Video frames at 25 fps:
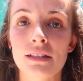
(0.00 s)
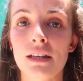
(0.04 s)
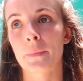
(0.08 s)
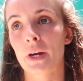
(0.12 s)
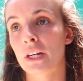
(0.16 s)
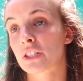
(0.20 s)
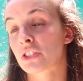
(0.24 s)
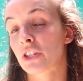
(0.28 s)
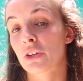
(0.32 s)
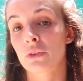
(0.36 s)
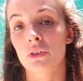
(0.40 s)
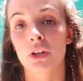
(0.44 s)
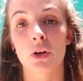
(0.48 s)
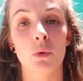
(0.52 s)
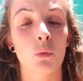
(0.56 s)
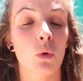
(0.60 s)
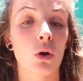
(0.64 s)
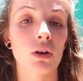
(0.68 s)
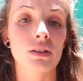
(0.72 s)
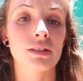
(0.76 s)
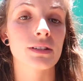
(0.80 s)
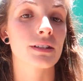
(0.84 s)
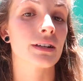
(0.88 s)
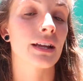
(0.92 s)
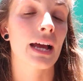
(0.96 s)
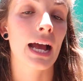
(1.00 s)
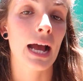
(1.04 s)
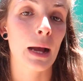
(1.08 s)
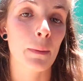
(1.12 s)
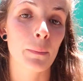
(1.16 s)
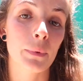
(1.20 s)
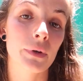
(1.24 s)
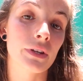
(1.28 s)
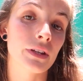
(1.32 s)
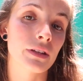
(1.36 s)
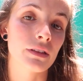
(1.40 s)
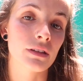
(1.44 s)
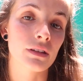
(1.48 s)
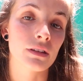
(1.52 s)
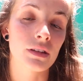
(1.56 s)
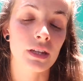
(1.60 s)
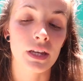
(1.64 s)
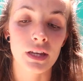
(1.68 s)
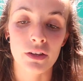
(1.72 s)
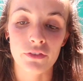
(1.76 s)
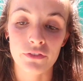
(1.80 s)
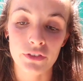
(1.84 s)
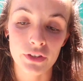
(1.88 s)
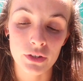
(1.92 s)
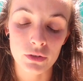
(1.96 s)
I don't know what's going to happen in the
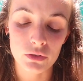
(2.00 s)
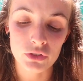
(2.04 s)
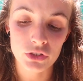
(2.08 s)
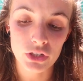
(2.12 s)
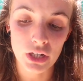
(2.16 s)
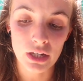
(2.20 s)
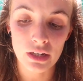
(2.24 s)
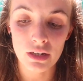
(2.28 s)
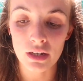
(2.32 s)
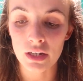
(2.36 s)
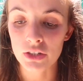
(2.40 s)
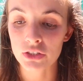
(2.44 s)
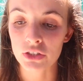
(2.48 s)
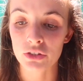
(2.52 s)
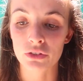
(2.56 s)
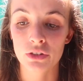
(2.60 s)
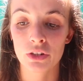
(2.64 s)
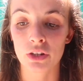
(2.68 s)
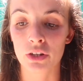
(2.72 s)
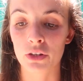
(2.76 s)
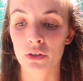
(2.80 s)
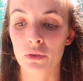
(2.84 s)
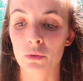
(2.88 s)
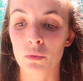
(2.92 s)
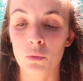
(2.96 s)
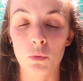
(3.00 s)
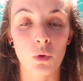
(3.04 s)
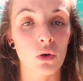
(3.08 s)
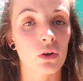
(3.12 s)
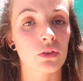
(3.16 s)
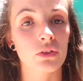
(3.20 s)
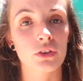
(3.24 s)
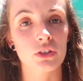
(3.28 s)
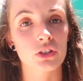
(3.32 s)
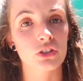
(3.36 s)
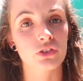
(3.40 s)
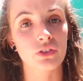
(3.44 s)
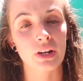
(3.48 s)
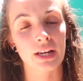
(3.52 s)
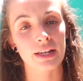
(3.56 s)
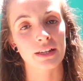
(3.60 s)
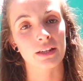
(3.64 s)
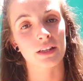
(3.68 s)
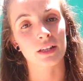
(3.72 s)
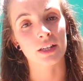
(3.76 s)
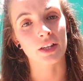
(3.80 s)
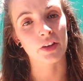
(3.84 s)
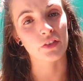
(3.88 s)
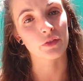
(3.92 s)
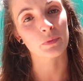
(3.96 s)
near future. I don't know what the Sri
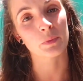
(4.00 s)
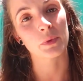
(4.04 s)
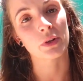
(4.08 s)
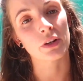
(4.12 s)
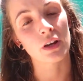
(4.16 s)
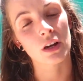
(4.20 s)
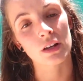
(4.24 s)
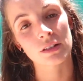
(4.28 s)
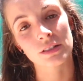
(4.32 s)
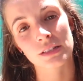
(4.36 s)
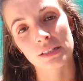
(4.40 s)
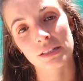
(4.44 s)
Lankan government are